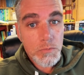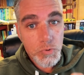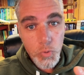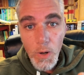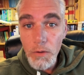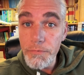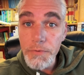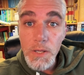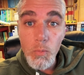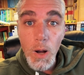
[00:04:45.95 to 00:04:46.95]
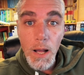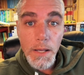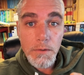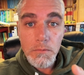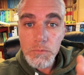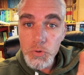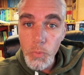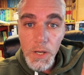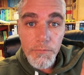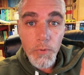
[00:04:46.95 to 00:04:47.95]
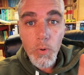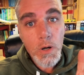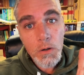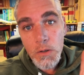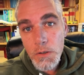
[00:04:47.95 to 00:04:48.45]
12 feet wide, 24,